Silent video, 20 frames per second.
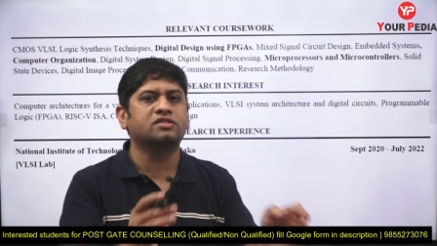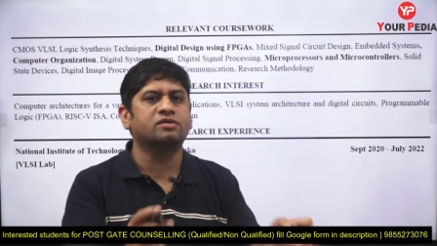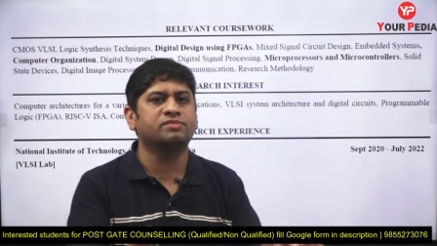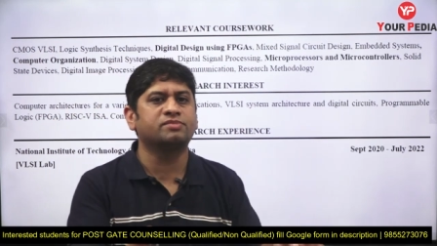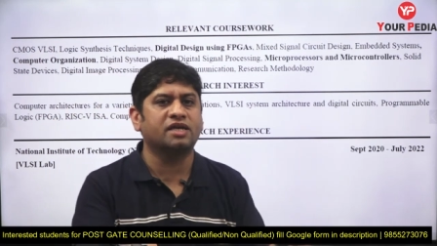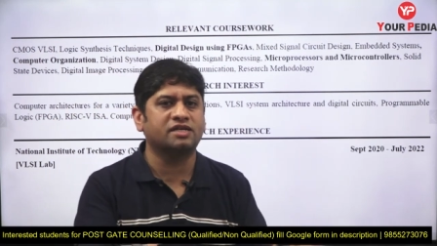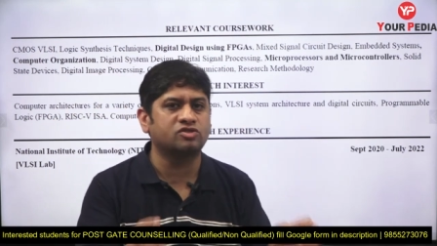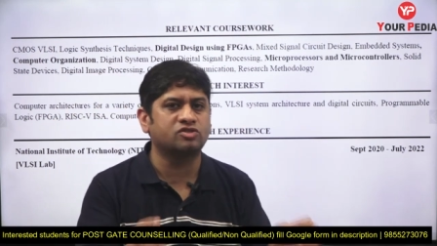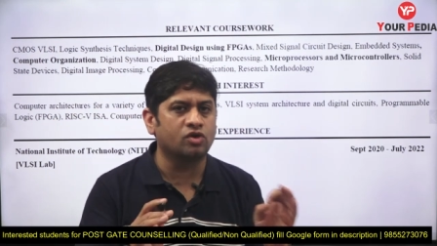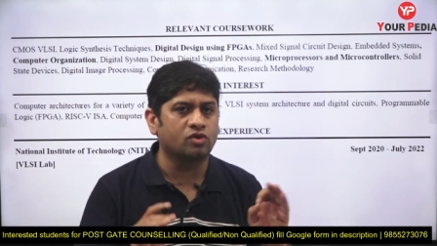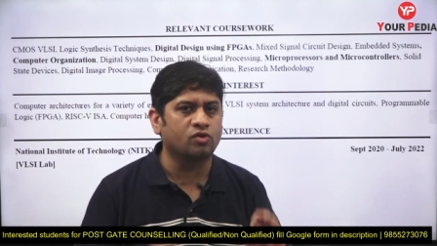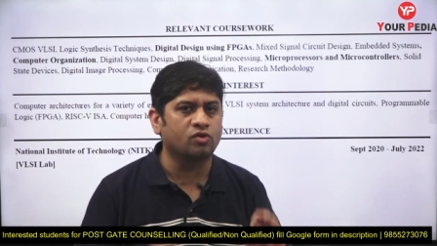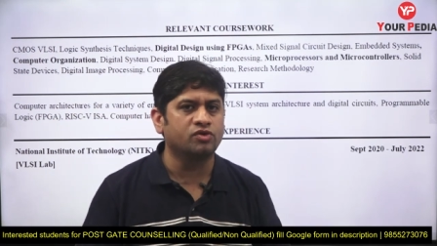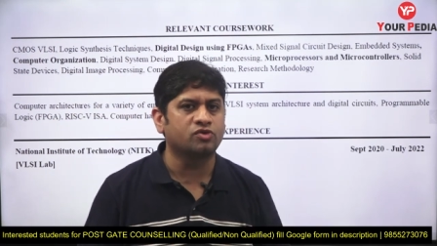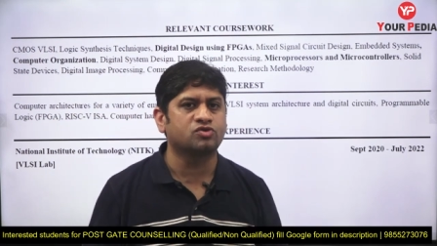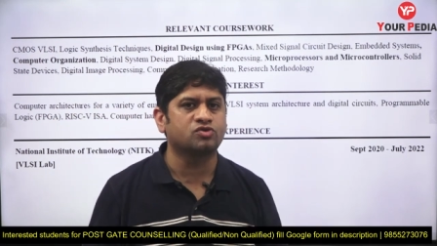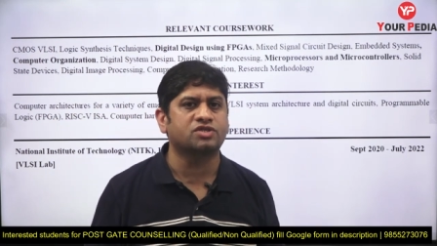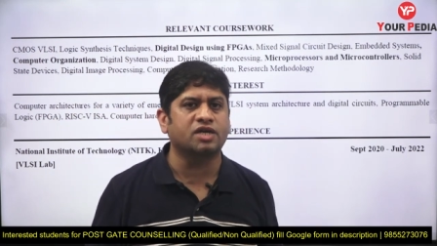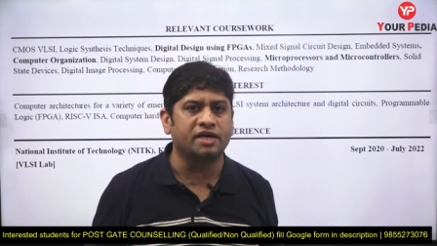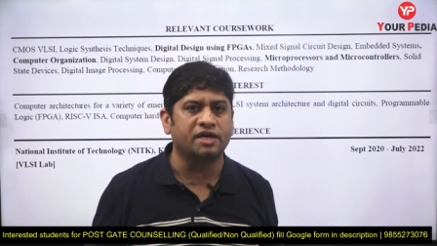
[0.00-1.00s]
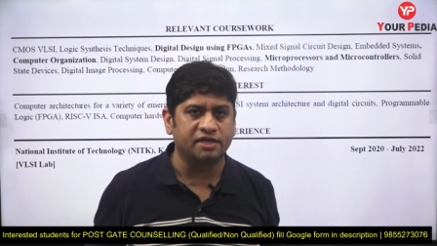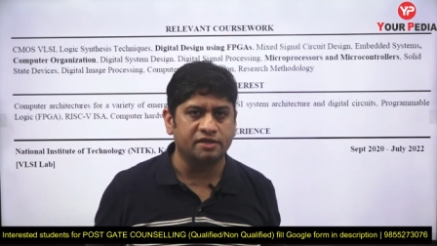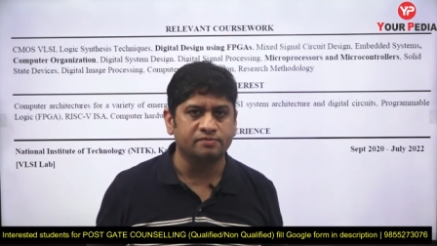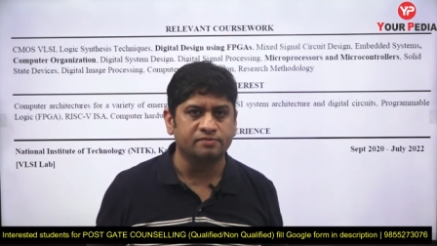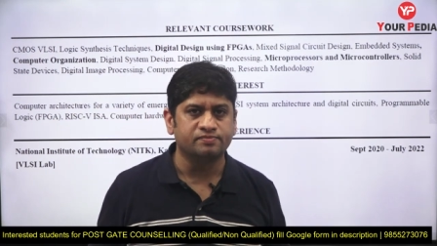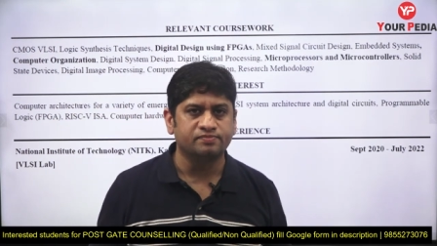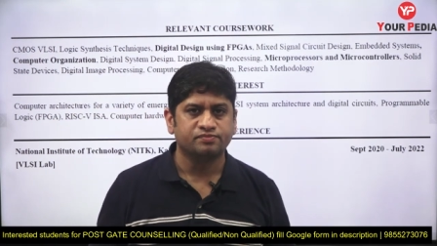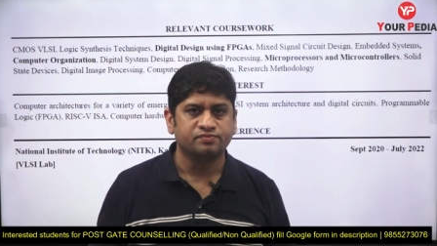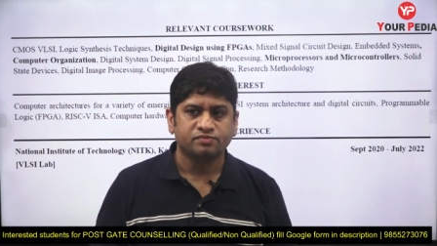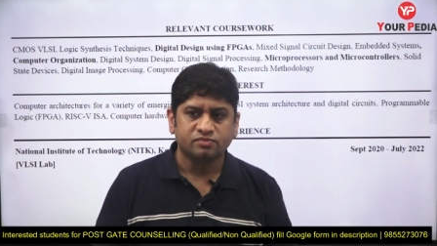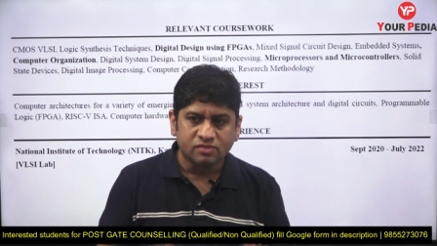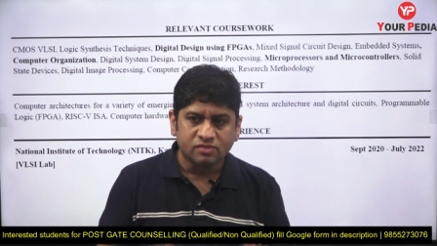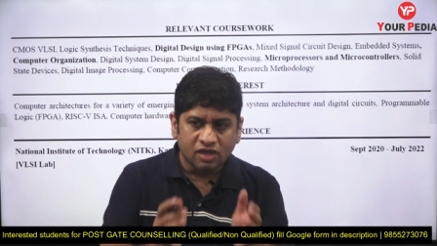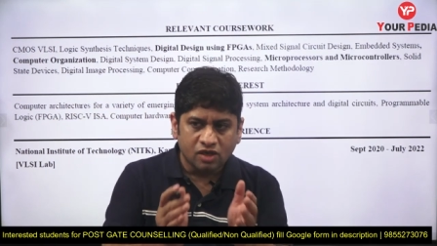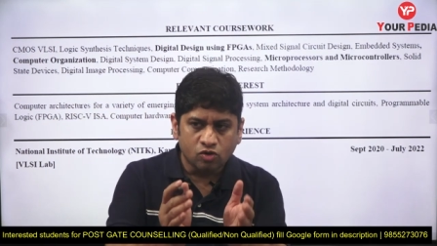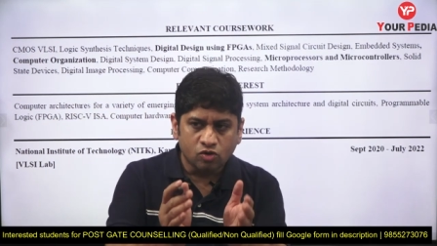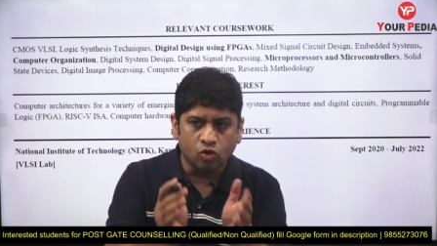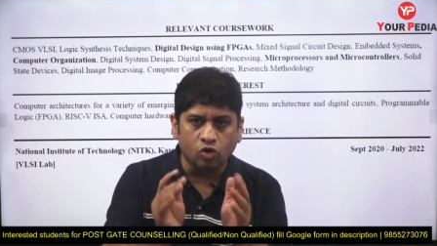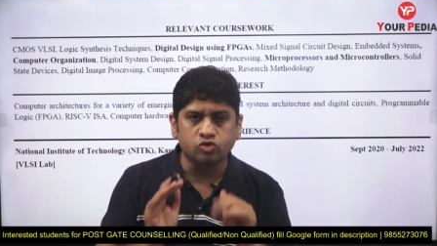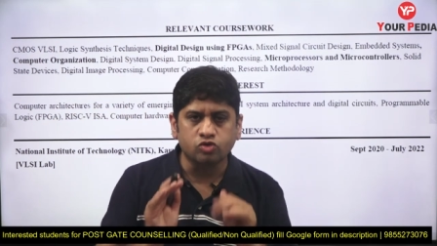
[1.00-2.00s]
subjects you are going to study,
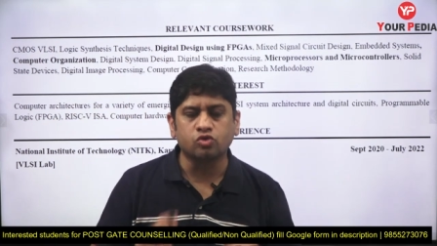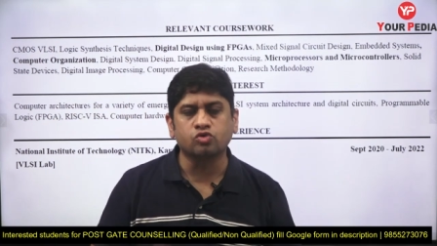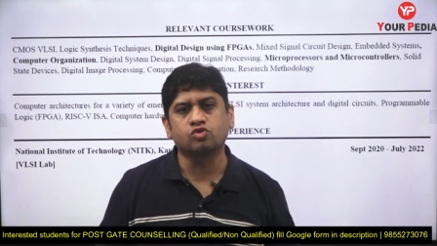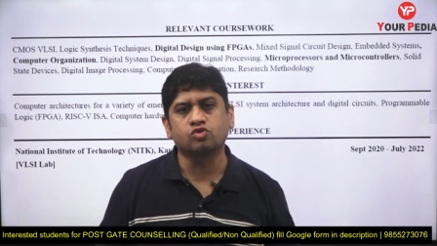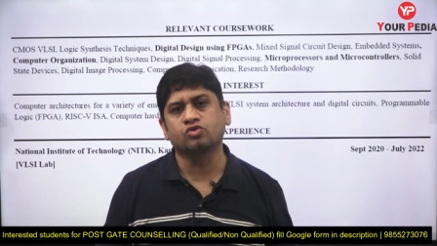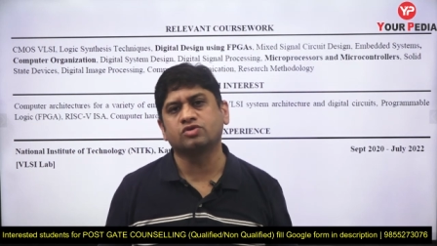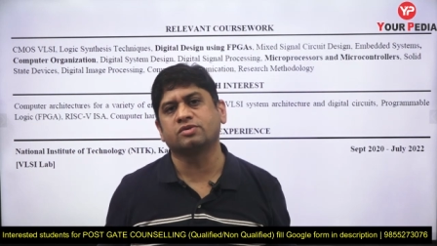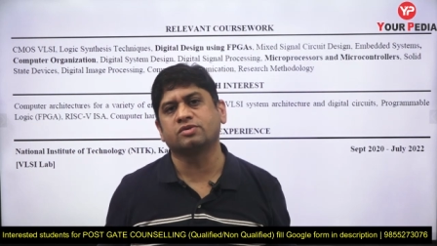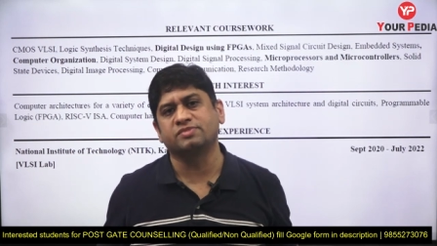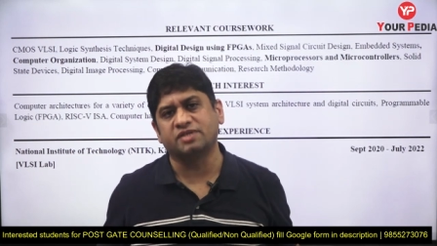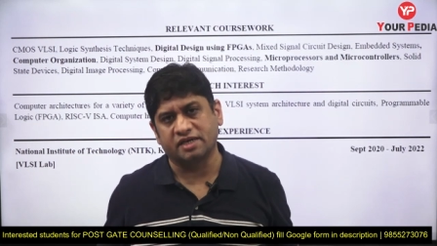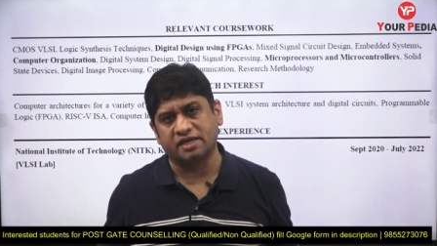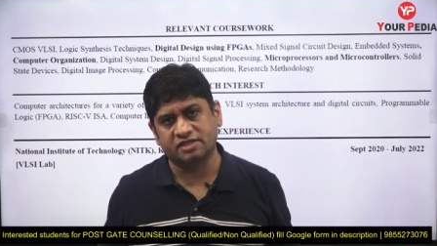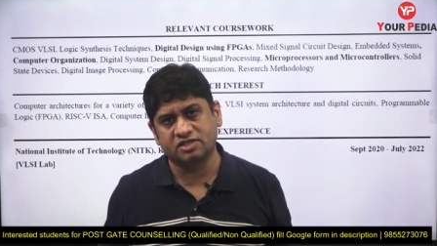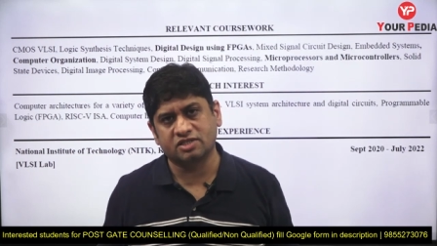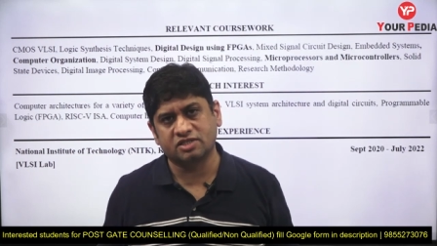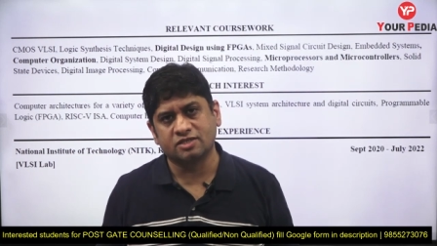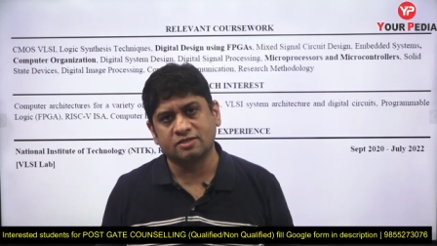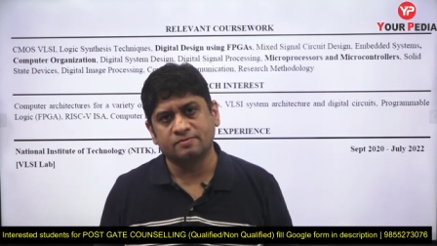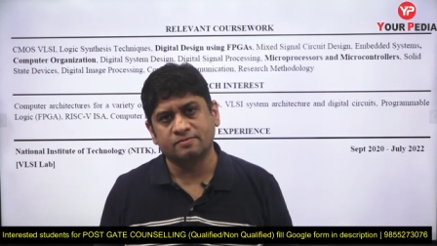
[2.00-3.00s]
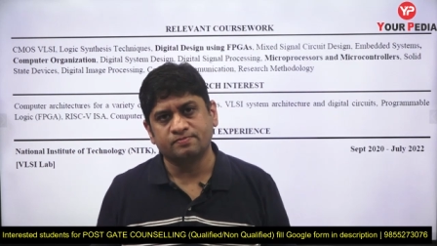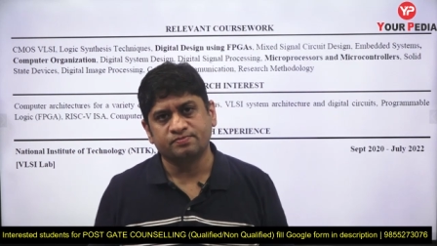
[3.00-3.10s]
go through those subjects,